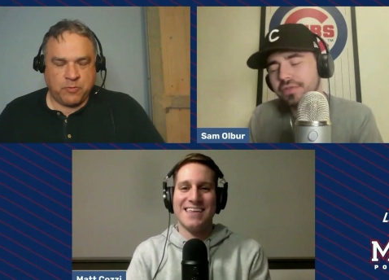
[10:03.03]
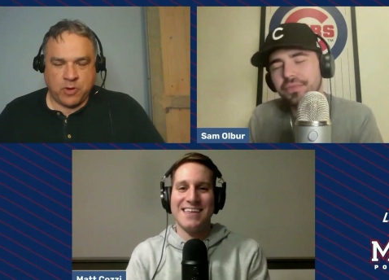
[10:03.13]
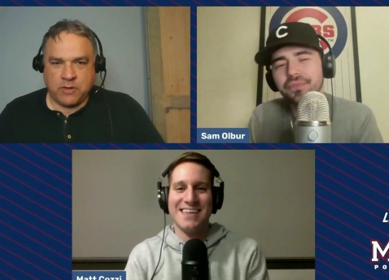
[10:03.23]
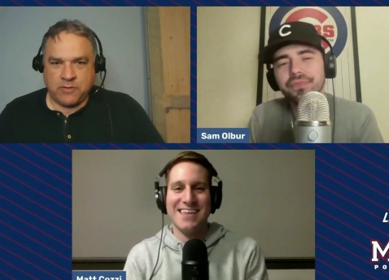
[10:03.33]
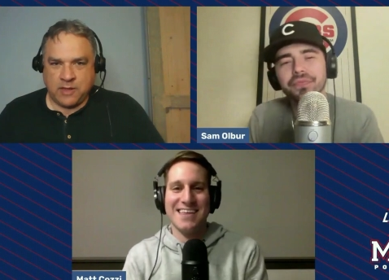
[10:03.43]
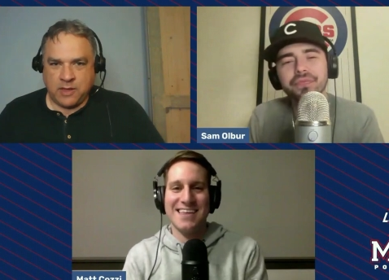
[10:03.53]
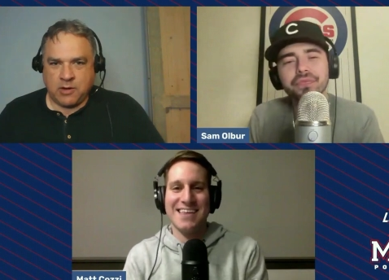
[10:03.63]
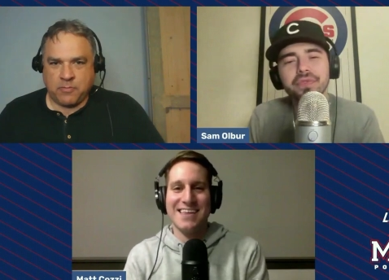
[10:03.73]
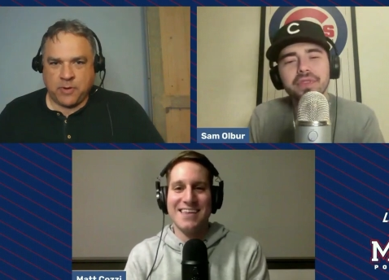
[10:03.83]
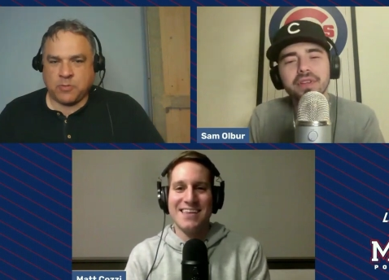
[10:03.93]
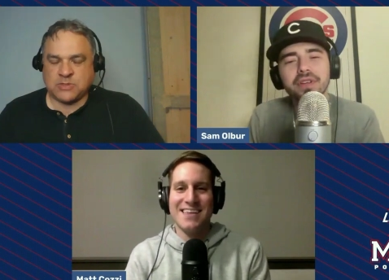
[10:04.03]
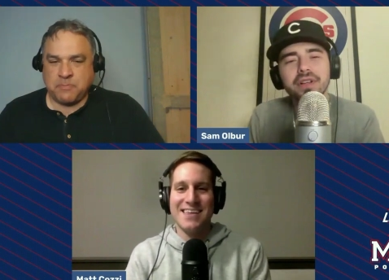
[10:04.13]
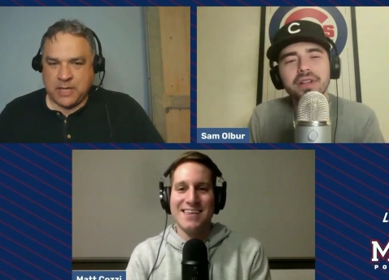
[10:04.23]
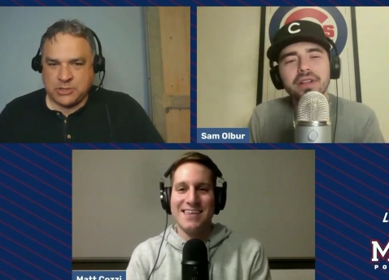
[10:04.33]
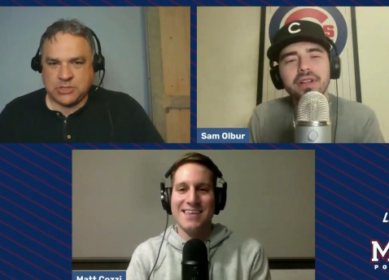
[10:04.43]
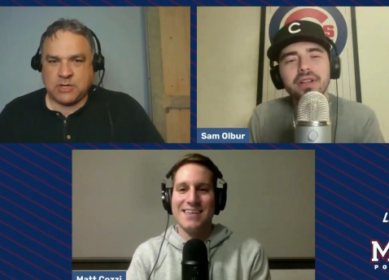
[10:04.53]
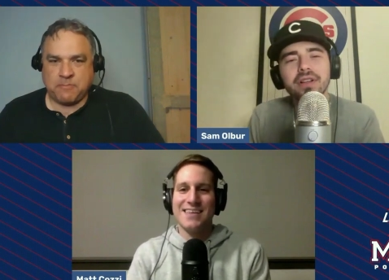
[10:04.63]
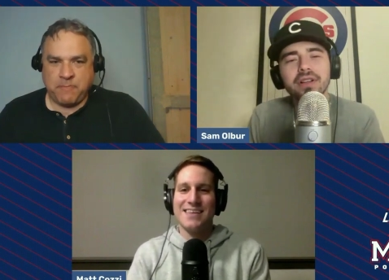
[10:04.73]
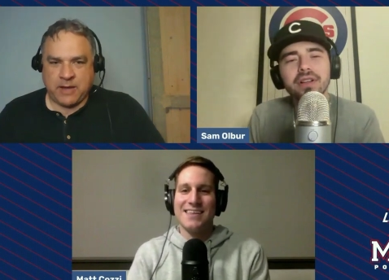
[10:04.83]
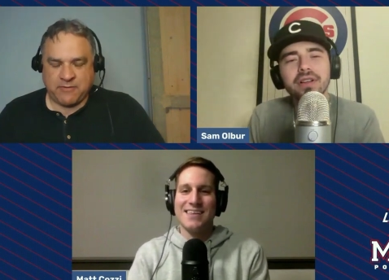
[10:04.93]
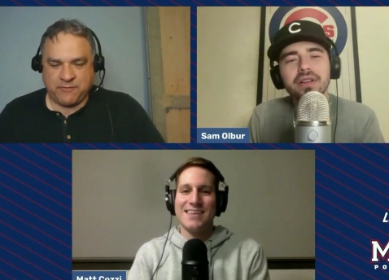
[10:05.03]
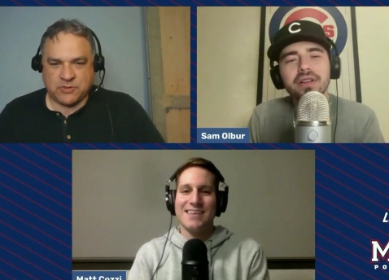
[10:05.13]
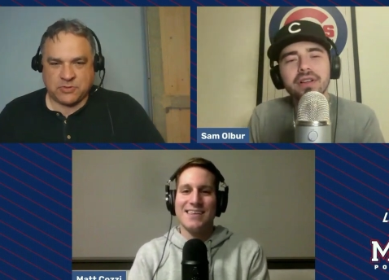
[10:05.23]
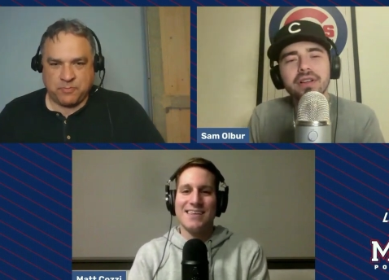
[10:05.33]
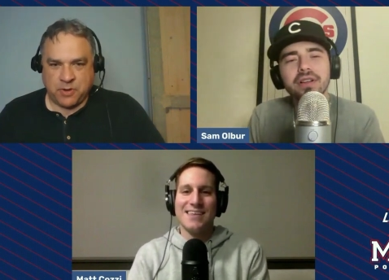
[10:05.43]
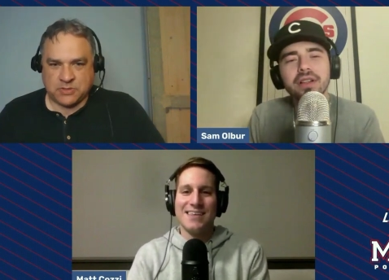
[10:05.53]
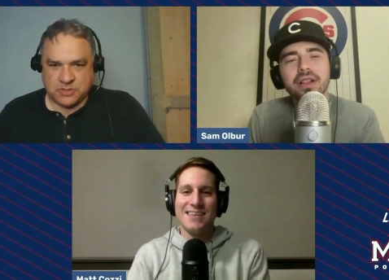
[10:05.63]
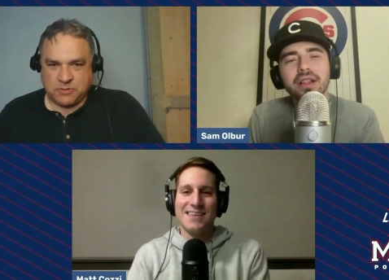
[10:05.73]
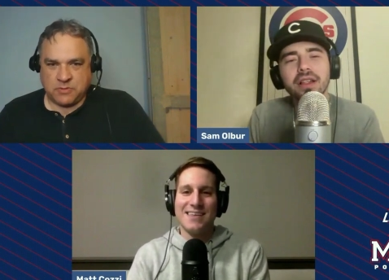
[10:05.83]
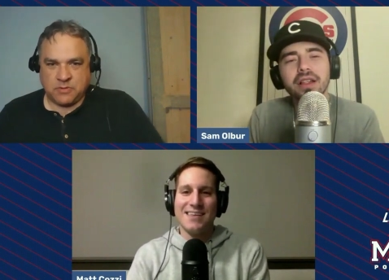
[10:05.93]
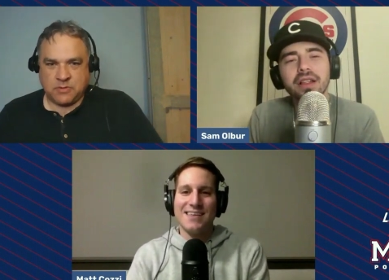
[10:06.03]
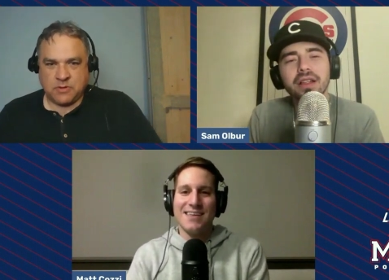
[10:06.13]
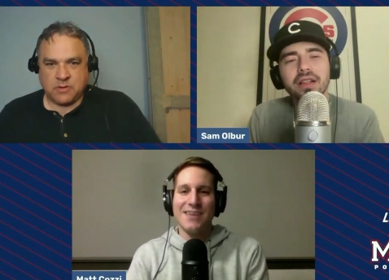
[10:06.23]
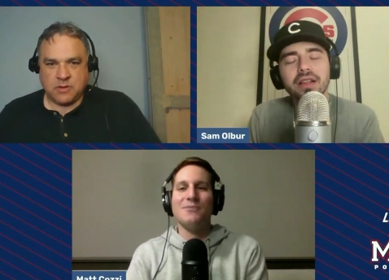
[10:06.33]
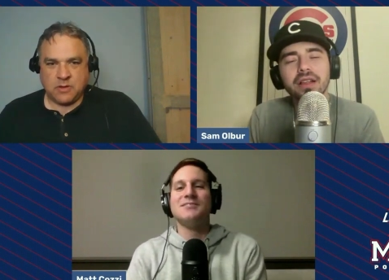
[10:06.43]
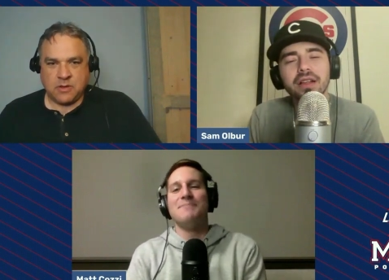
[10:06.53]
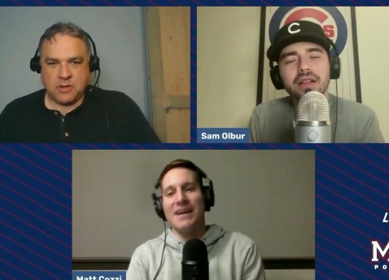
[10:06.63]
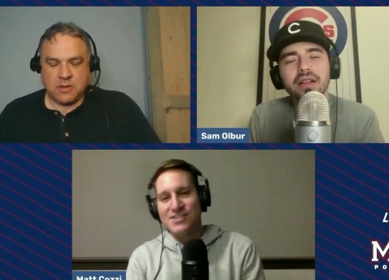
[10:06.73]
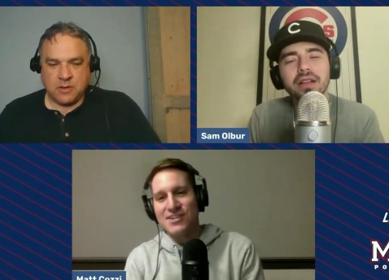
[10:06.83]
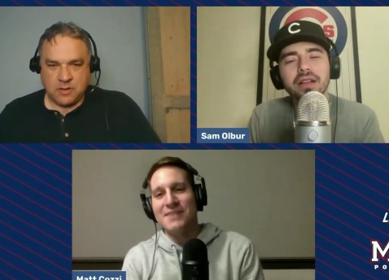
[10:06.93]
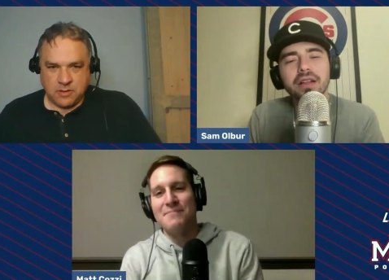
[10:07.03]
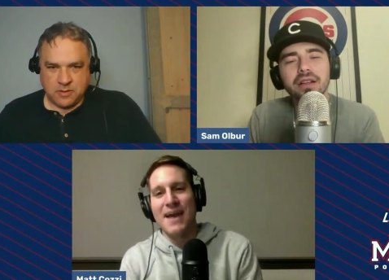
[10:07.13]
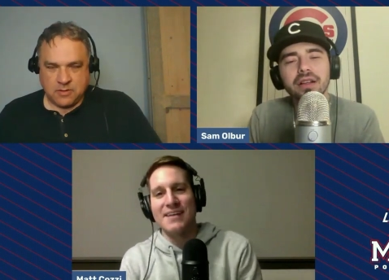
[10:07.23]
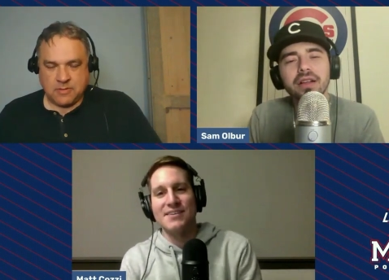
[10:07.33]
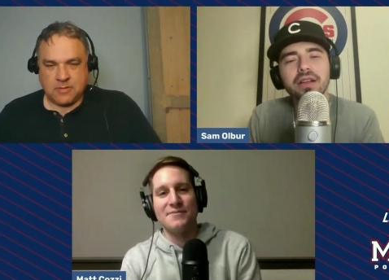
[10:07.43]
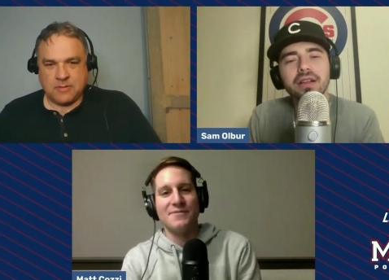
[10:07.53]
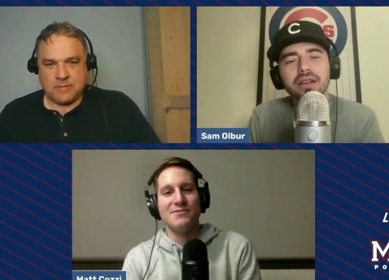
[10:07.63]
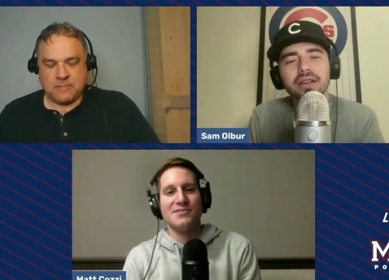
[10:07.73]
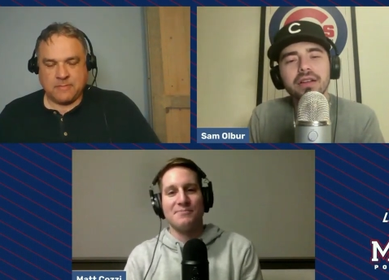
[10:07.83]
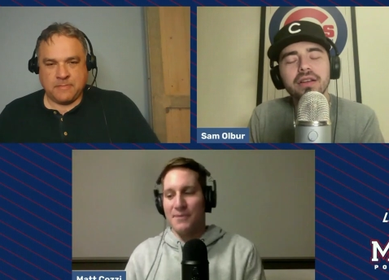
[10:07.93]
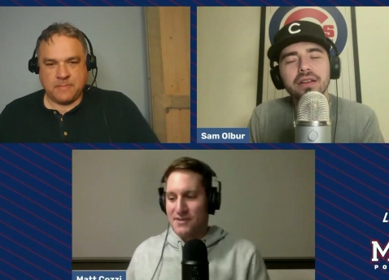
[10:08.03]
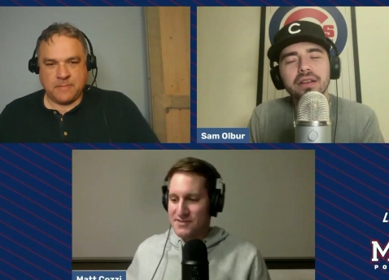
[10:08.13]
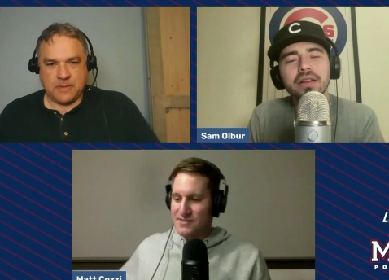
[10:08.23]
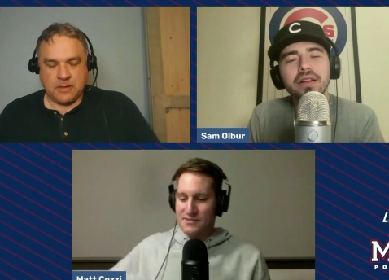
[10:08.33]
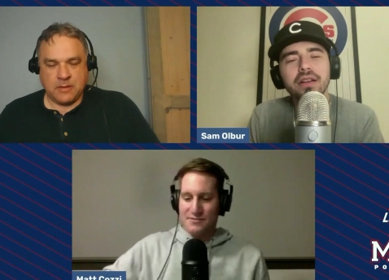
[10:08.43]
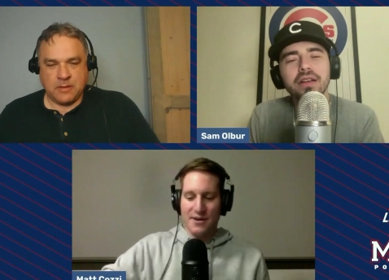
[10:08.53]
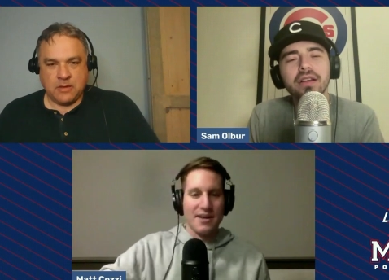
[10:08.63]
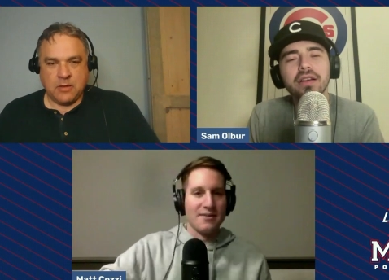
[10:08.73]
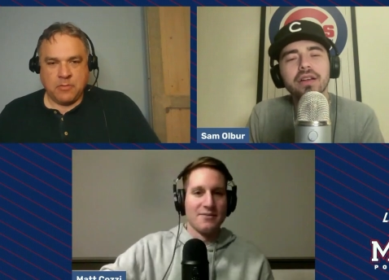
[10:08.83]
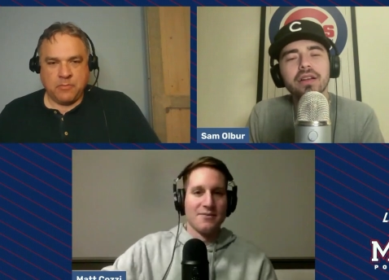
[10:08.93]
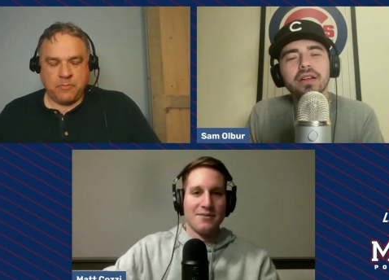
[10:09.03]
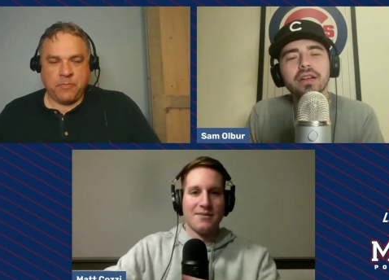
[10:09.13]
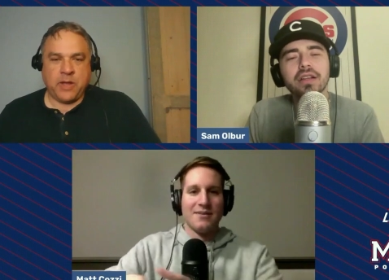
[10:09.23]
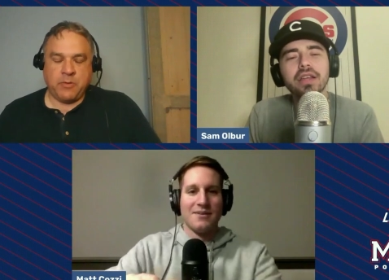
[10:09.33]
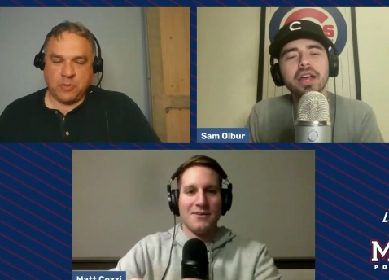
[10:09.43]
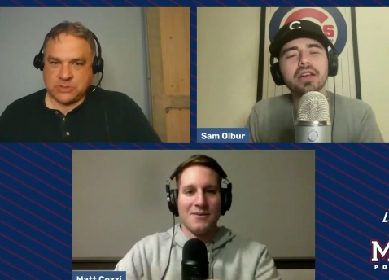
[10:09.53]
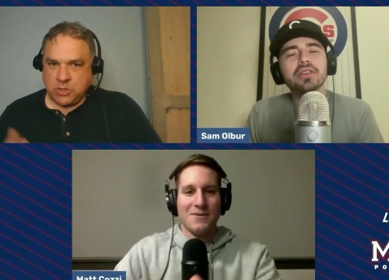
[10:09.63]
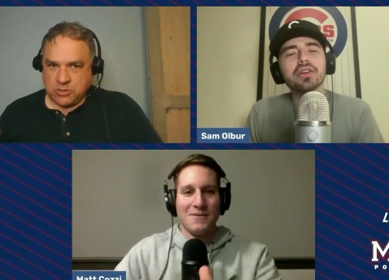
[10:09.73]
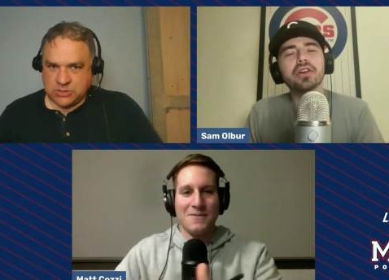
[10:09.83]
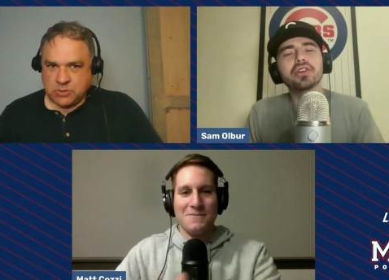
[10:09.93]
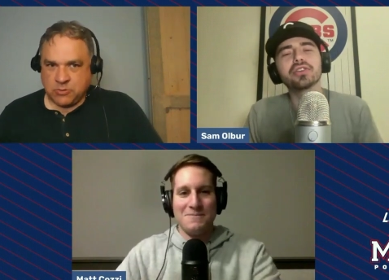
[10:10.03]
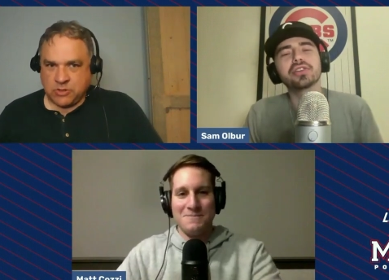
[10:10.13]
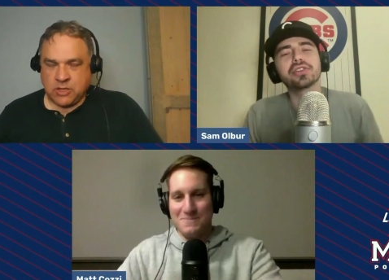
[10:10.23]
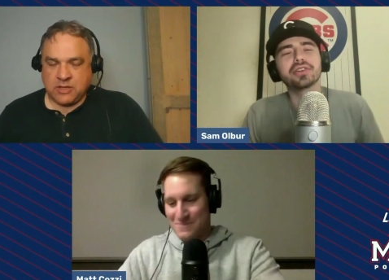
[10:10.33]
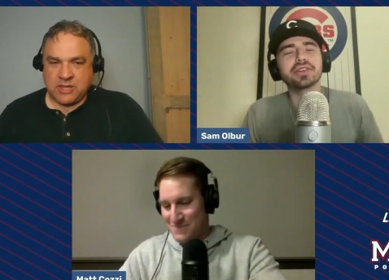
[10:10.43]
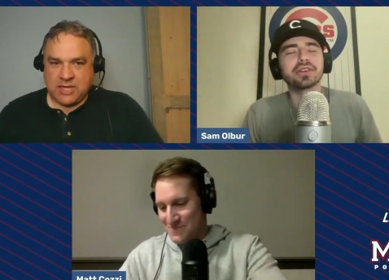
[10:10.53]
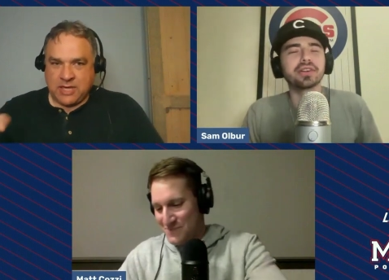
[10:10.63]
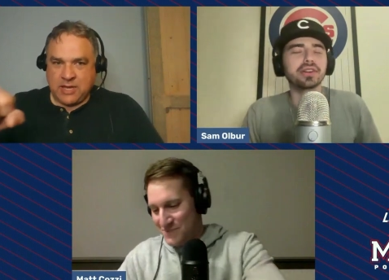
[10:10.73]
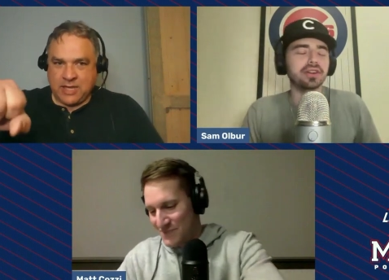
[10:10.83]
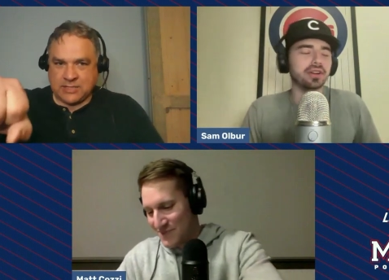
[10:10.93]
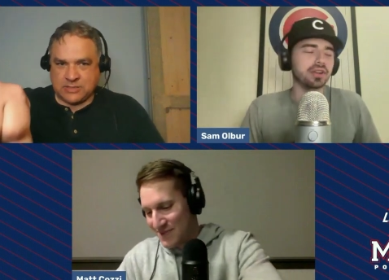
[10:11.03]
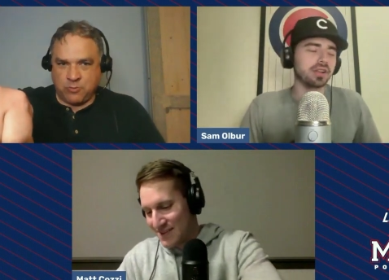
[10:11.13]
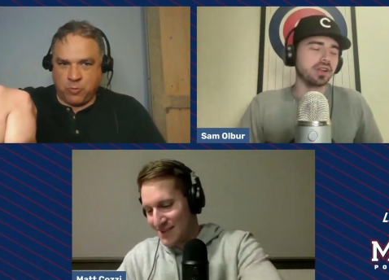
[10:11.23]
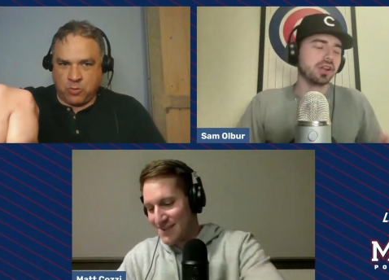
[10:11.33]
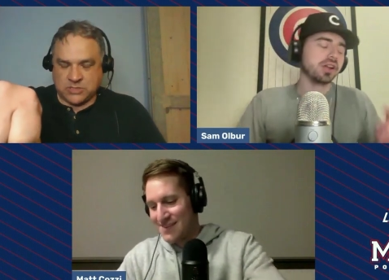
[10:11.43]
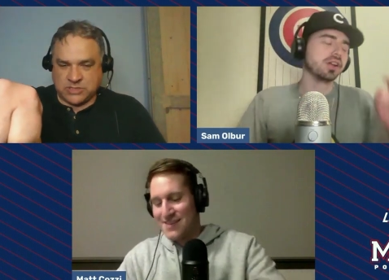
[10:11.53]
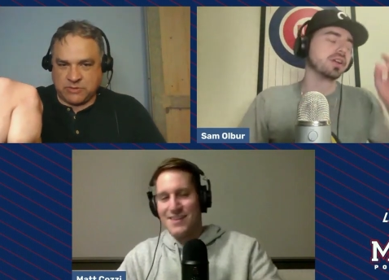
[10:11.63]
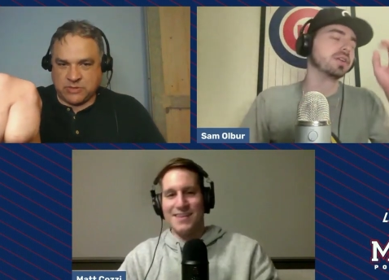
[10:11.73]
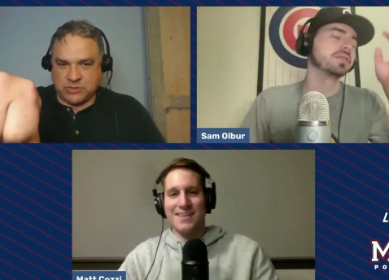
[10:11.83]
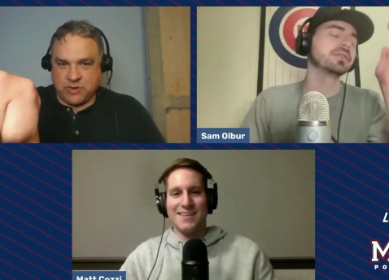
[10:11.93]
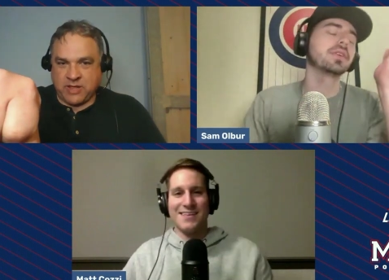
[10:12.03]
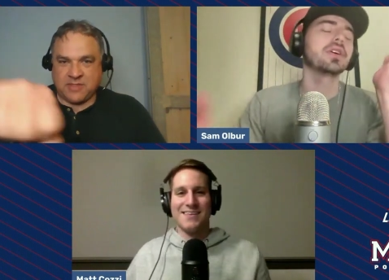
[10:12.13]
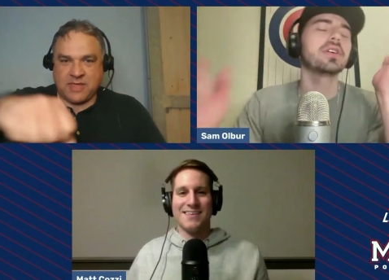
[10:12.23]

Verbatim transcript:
Speaker 1: be Rookie of the Year, but it was mentioned in Back to the Future Part Two.
Speaker 2: It was mentioned in Back to the Future Part Two, right?
Speaker 1: But it yeah. was also the the kid has the World Series ring